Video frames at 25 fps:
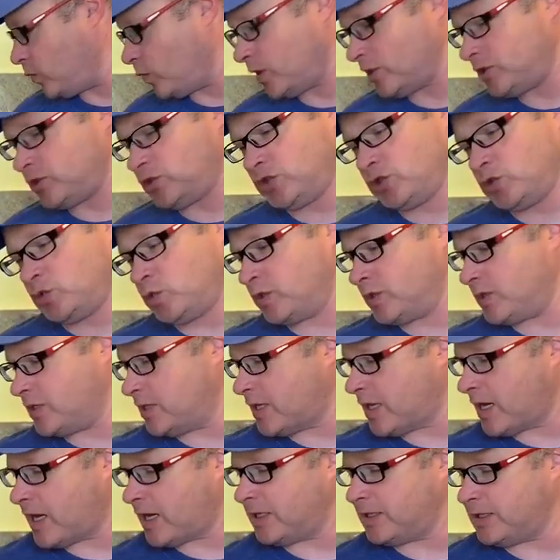and what you
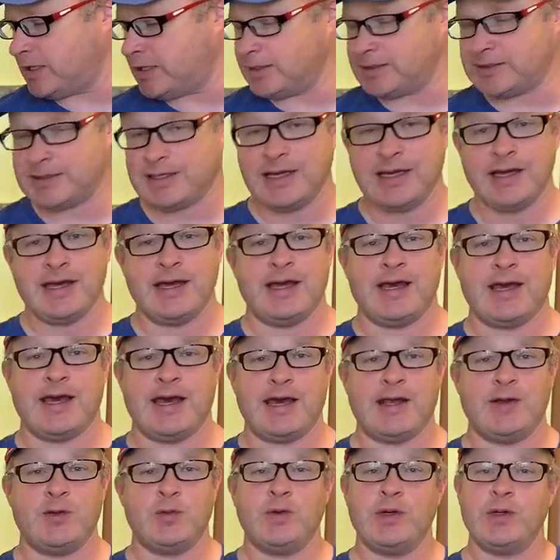would not eat,
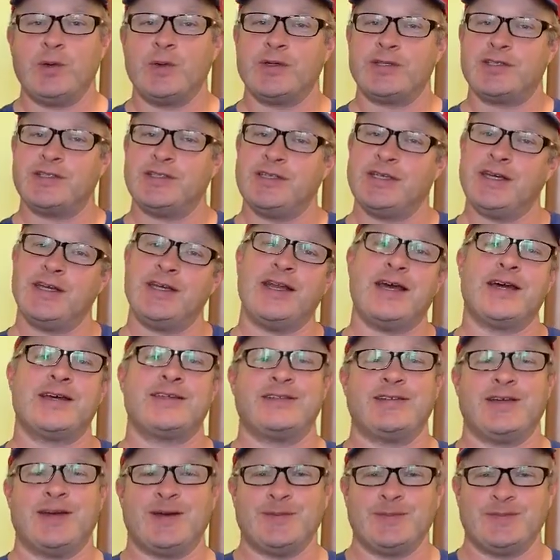and we will see you
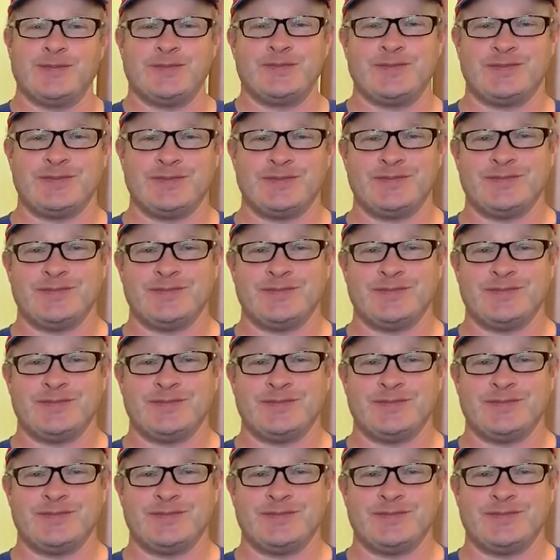next time.